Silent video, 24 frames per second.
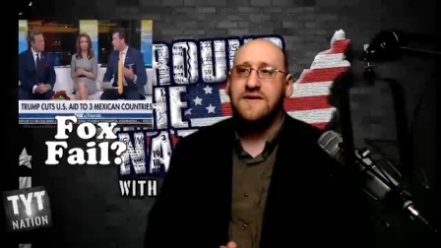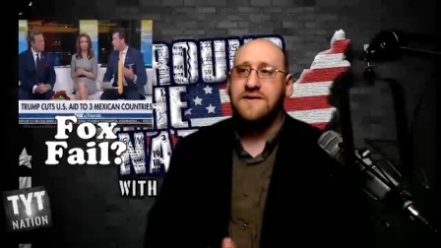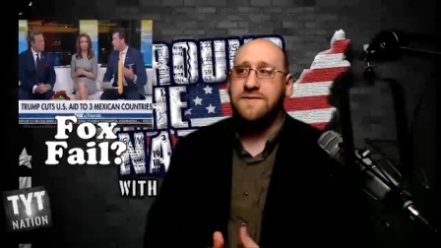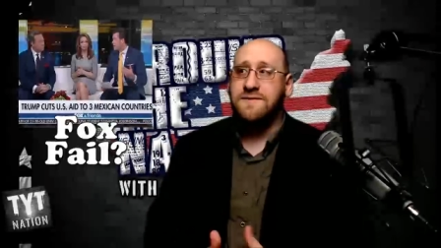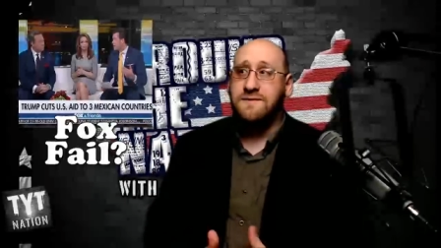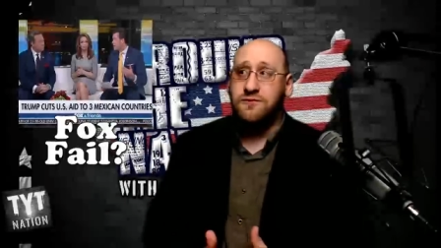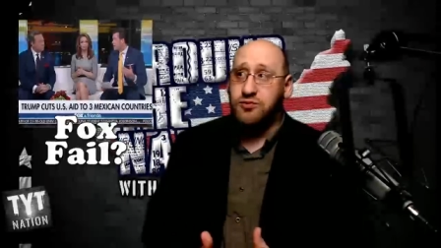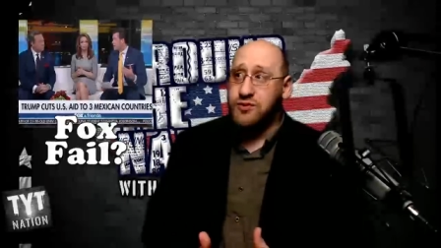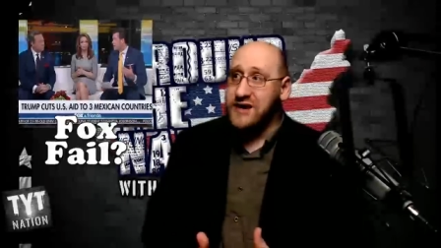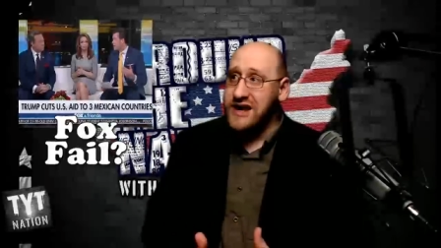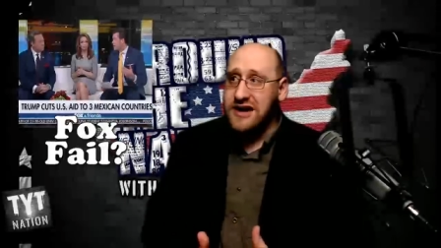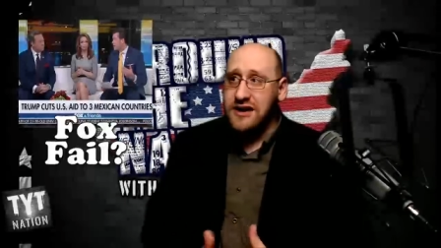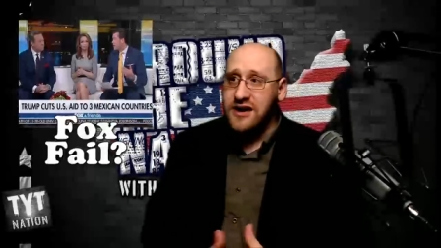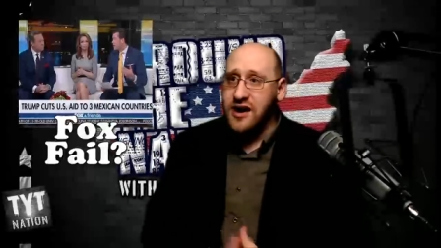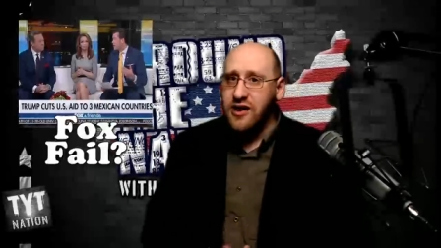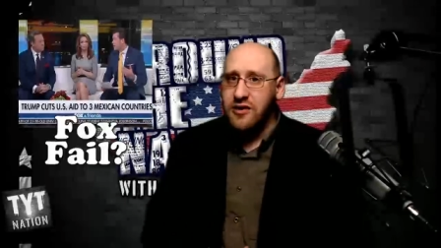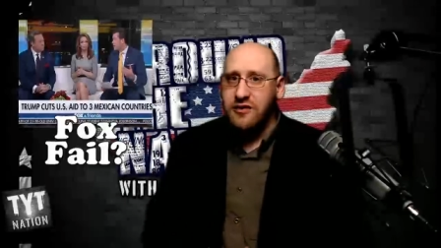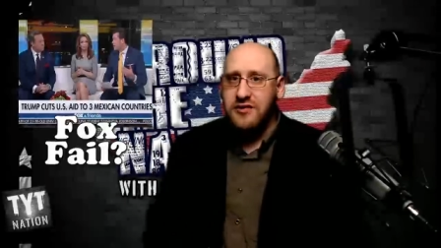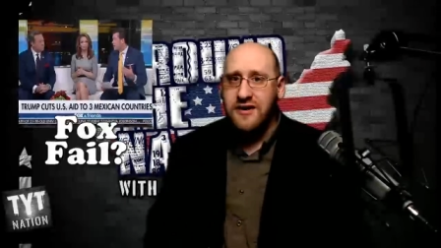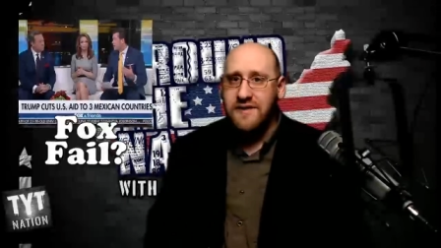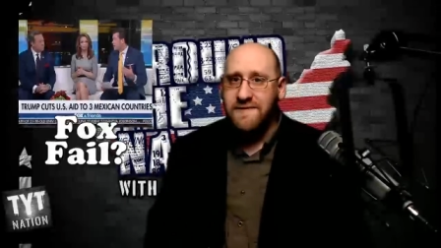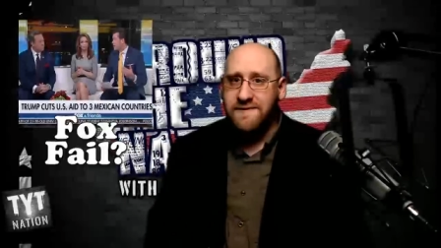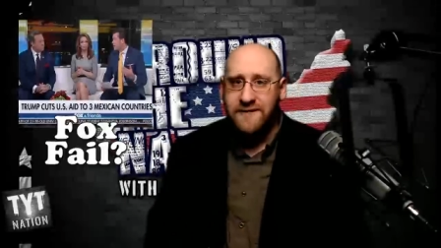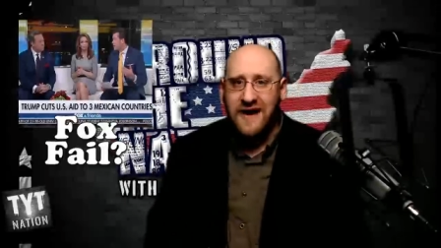We know
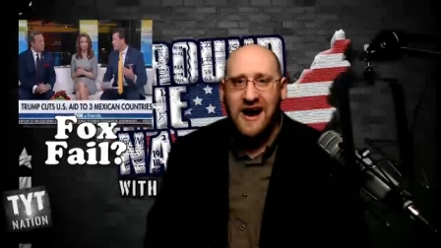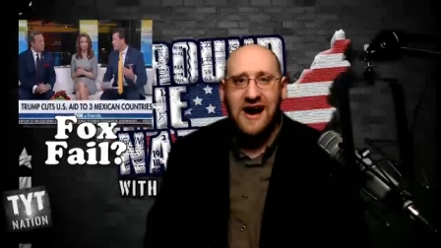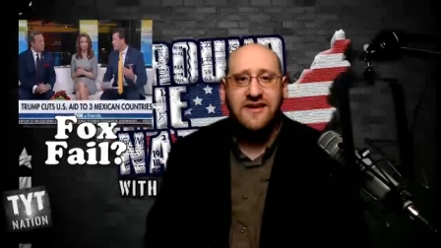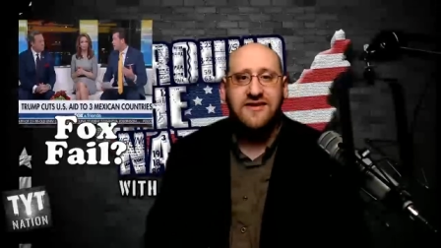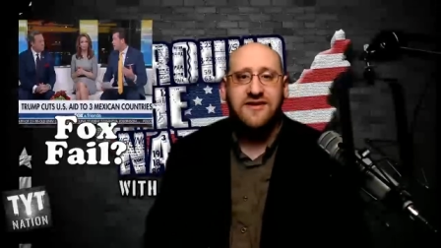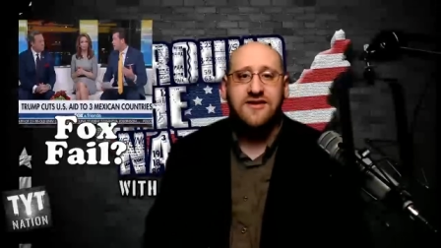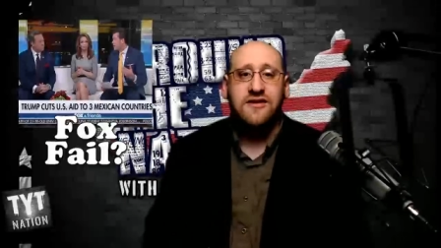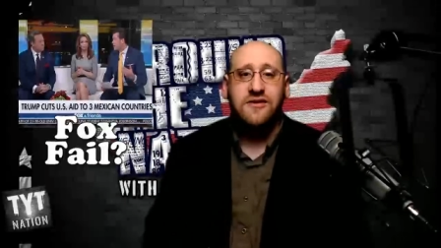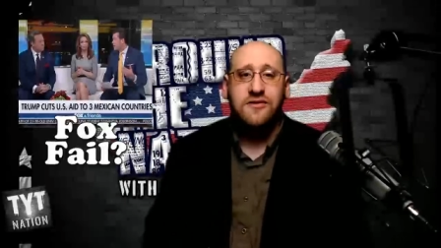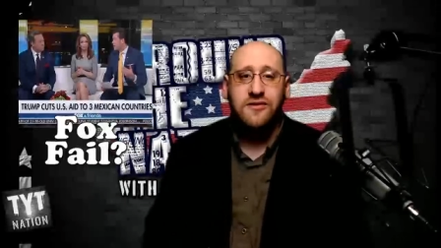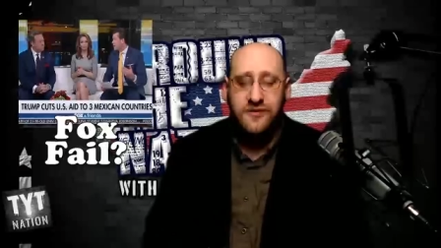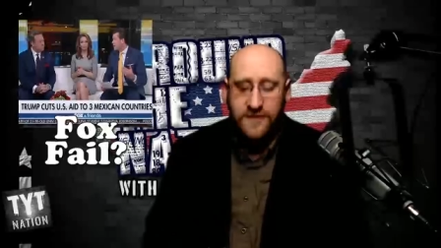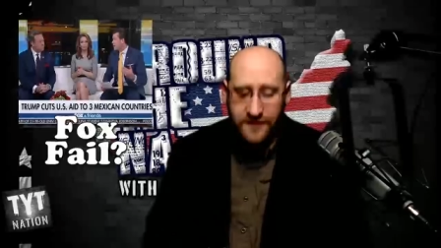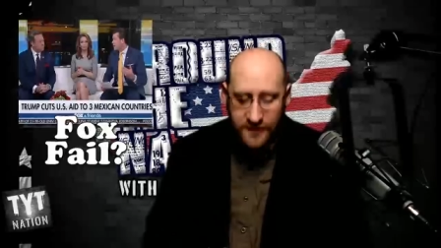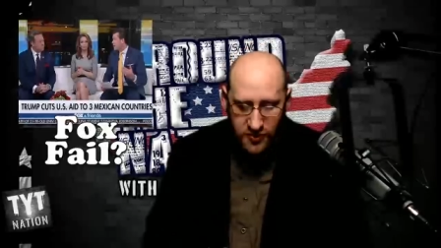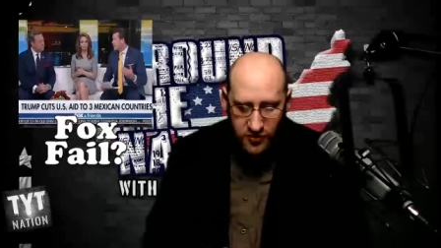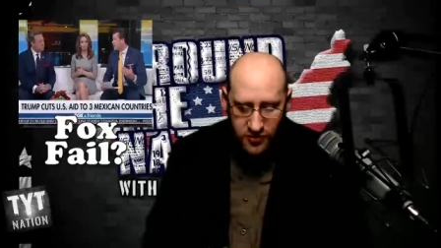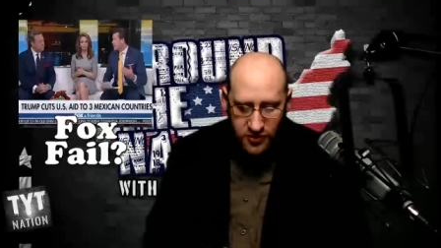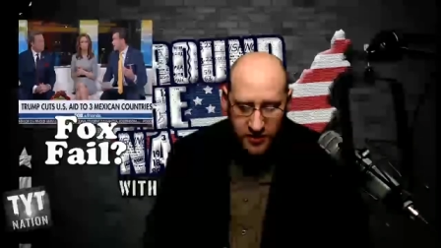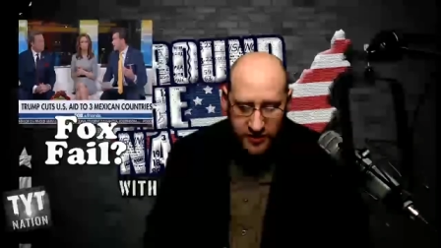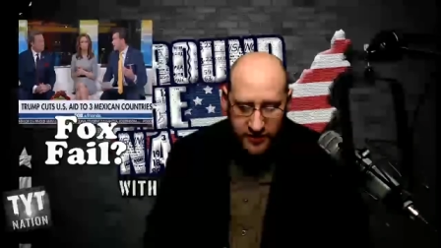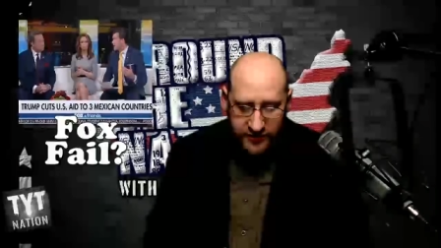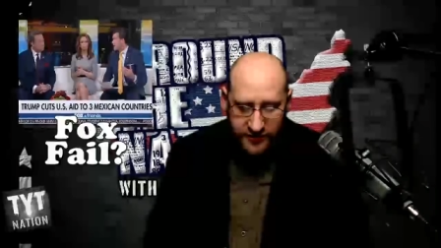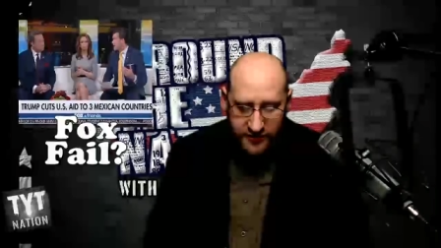that Fox News
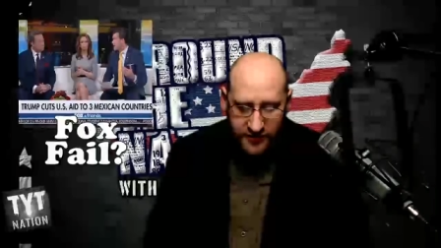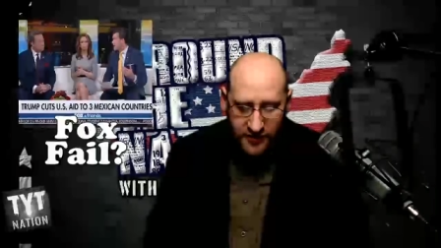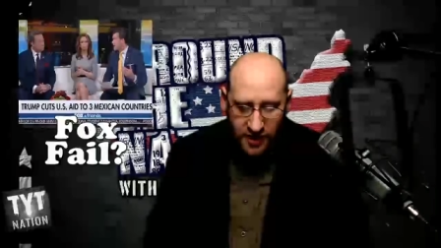viewers